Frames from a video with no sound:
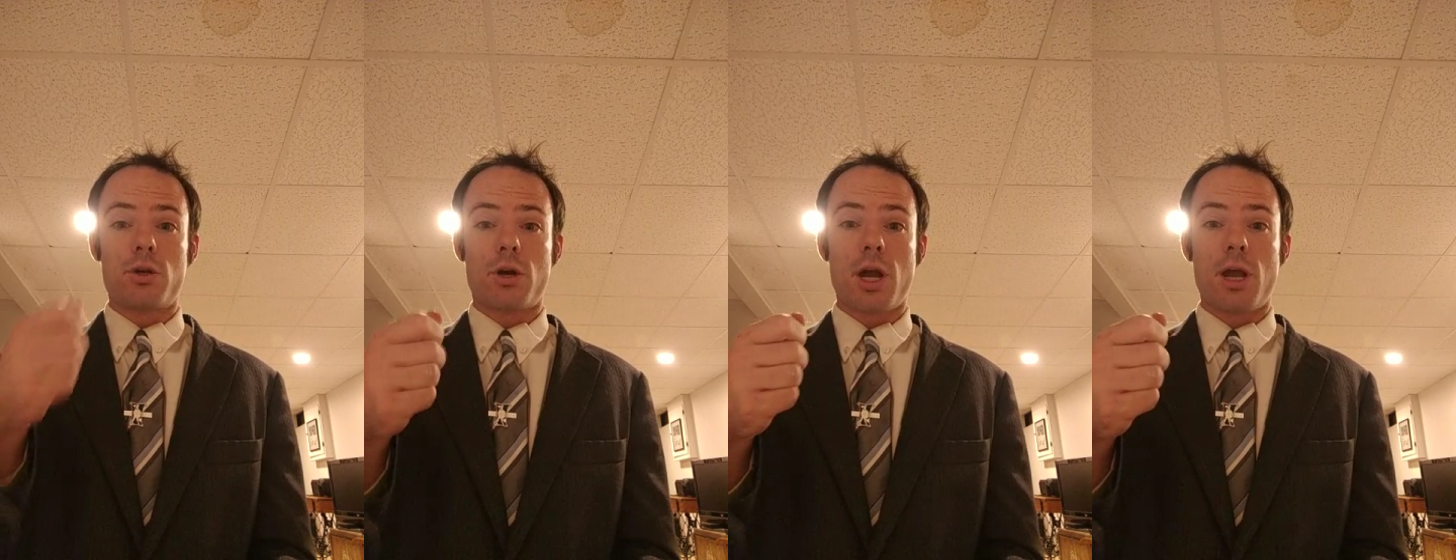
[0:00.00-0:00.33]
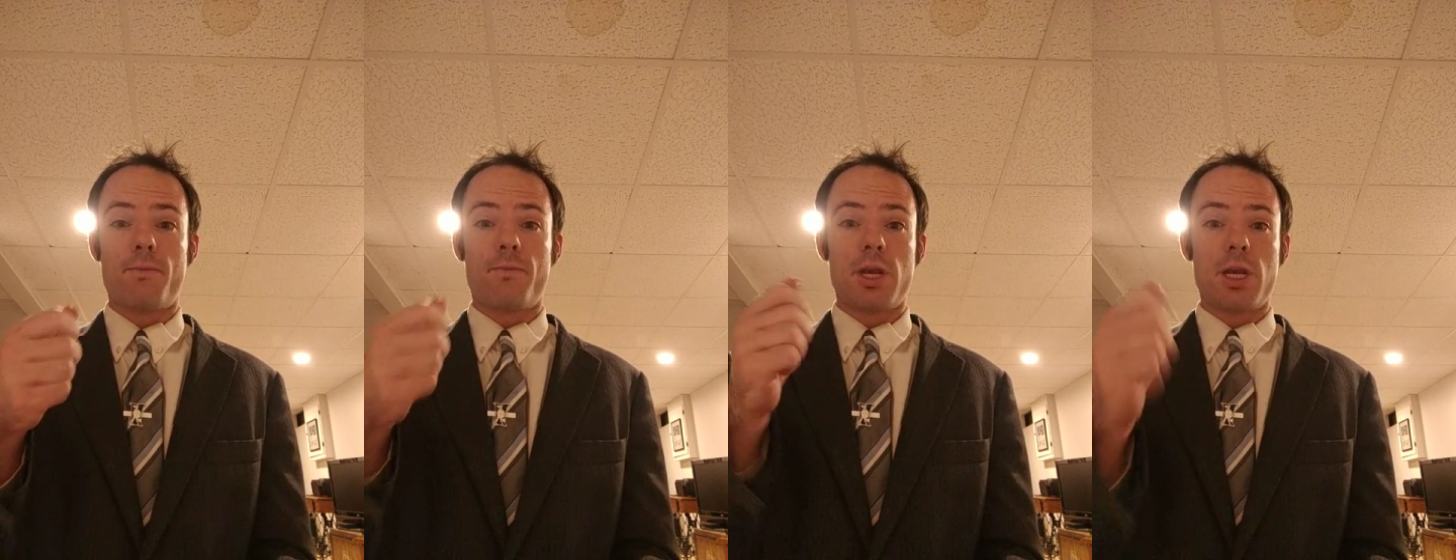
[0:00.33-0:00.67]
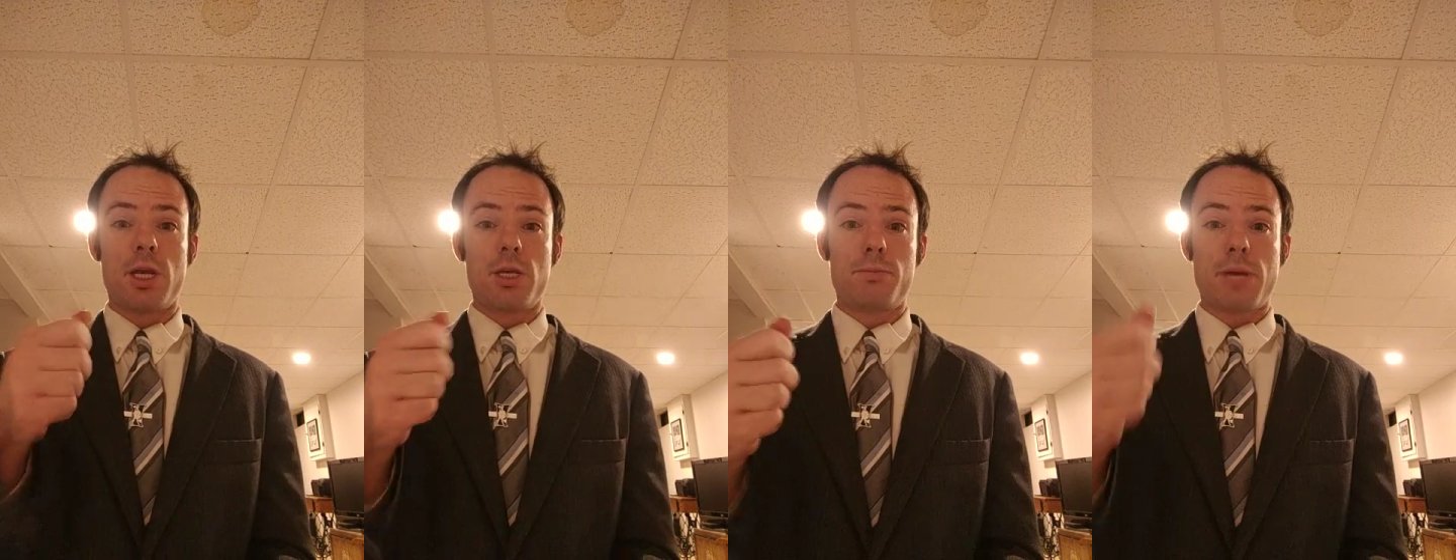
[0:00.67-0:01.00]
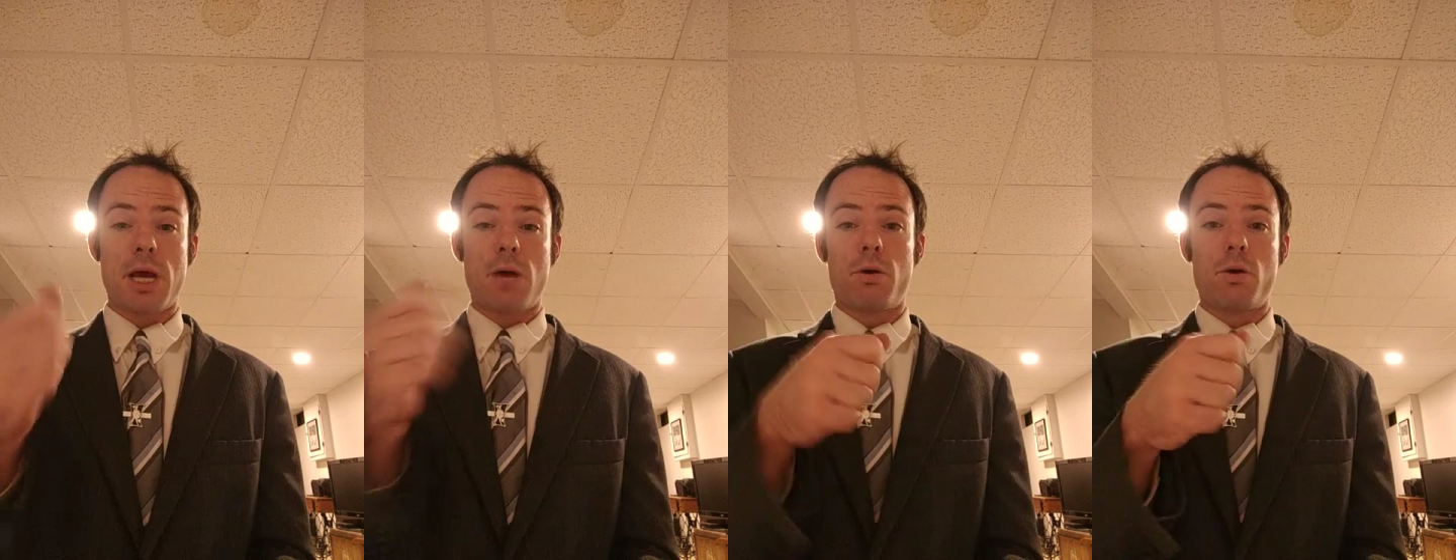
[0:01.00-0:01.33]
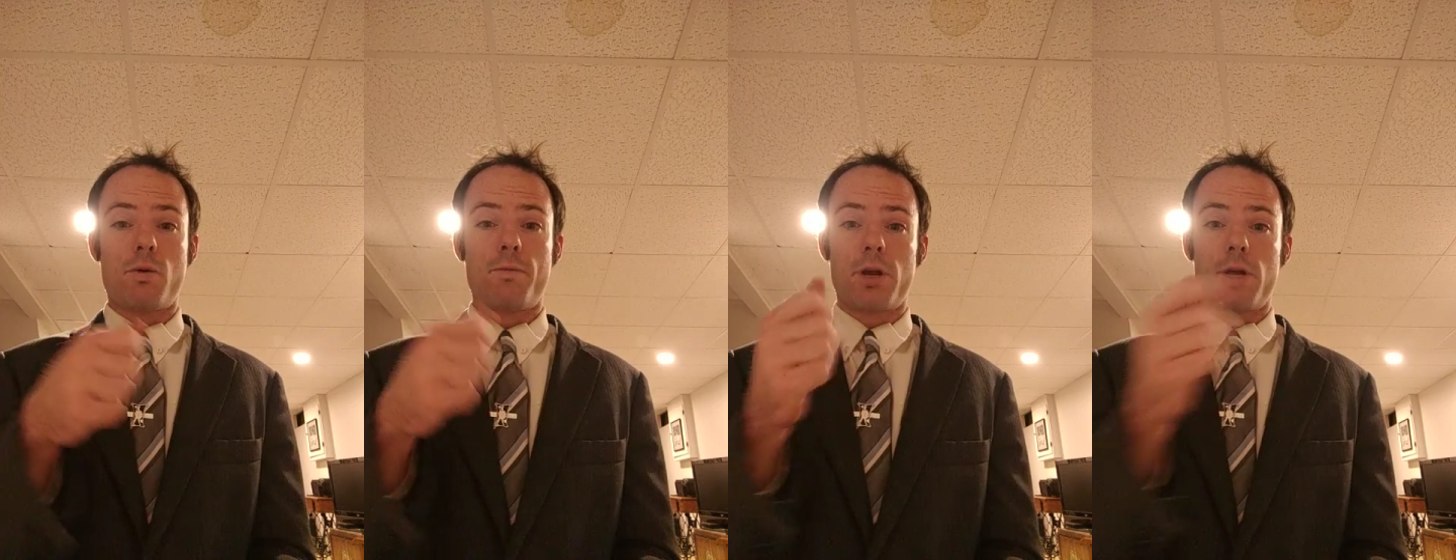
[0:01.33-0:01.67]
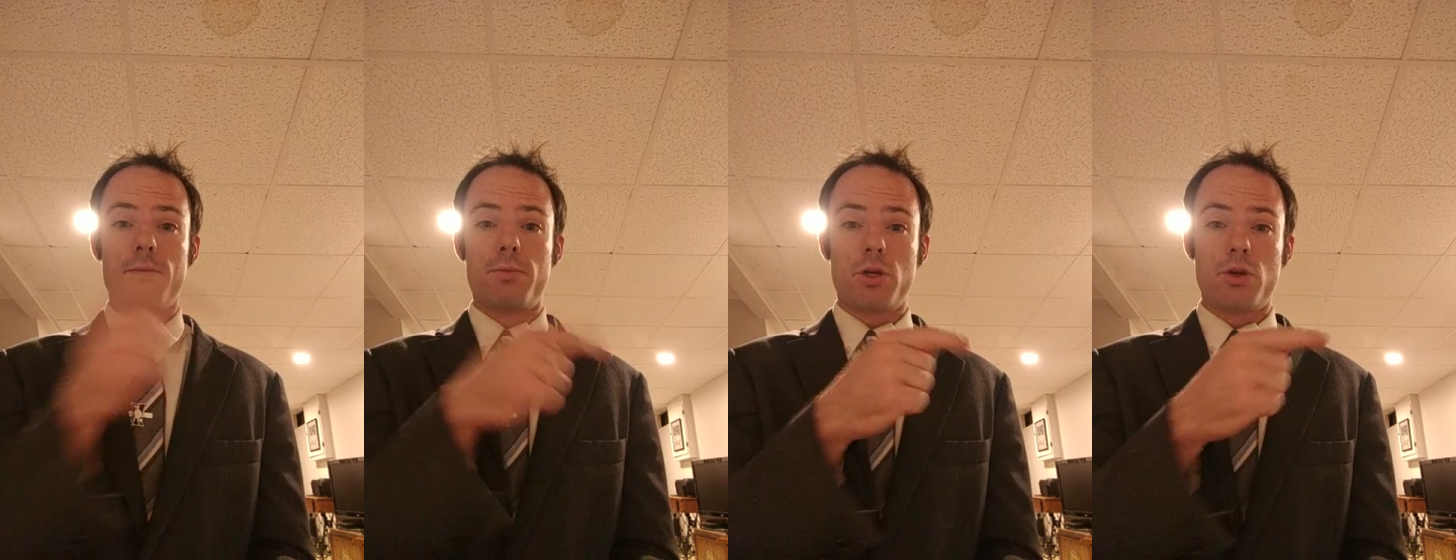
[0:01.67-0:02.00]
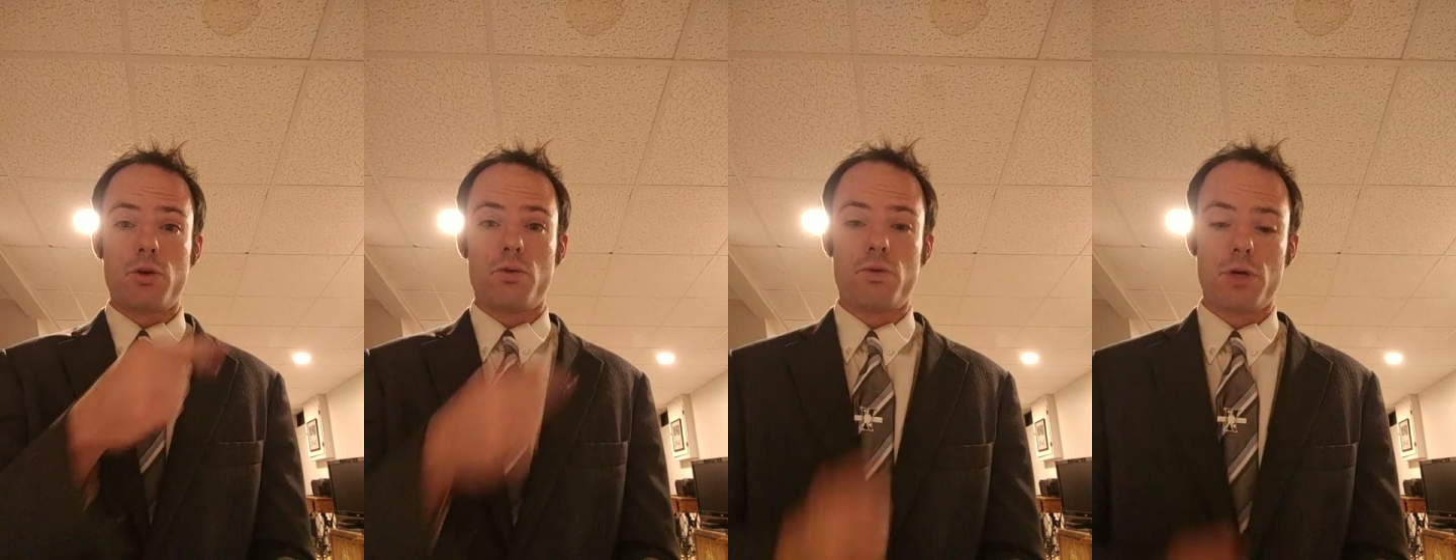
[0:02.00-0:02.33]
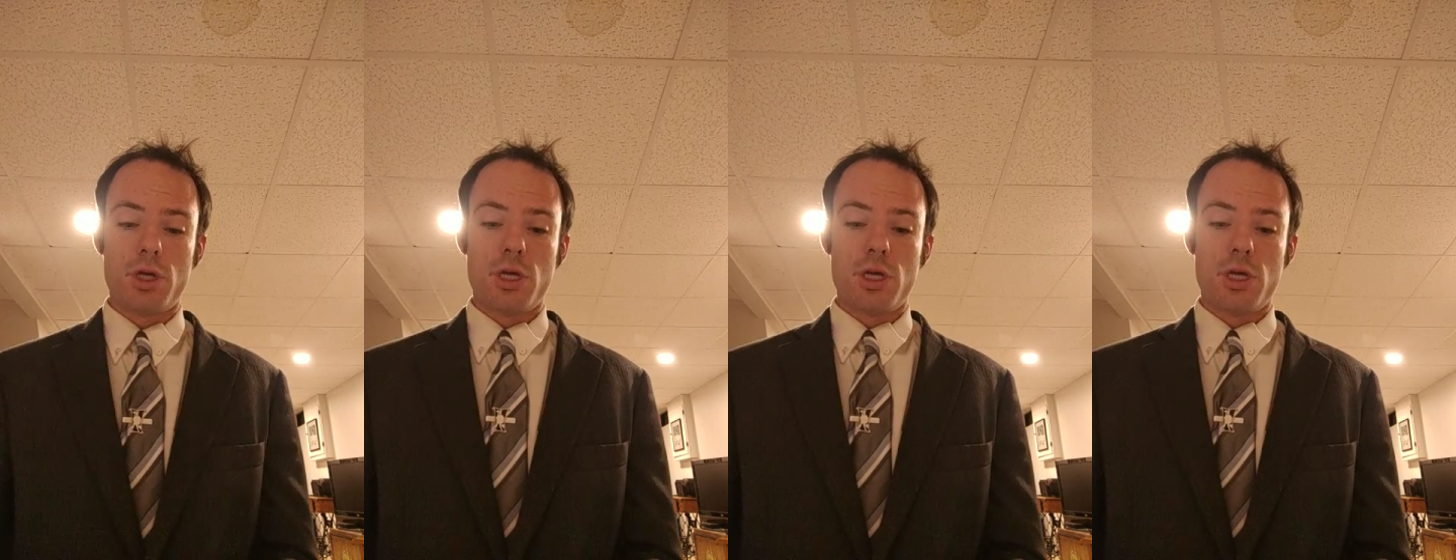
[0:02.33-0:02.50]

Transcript: triumph in his power over him too,